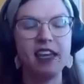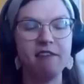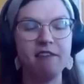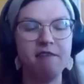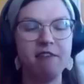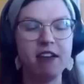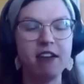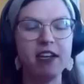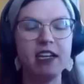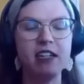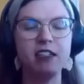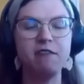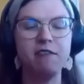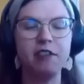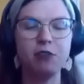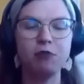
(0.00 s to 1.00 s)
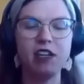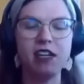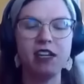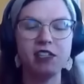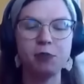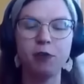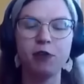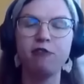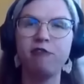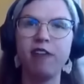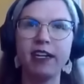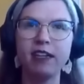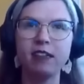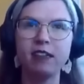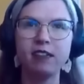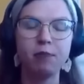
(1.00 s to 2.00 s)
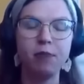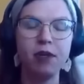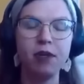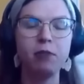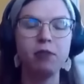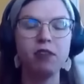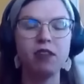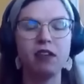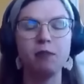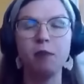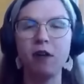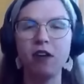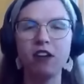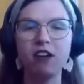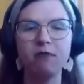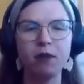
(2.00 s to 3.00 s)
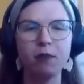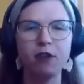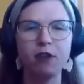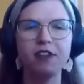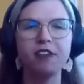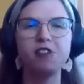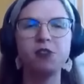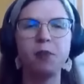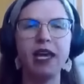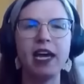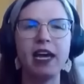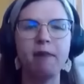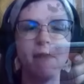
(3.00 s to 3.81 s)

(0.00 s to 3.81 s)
like Whitney to question the narrative and expose this grand plot.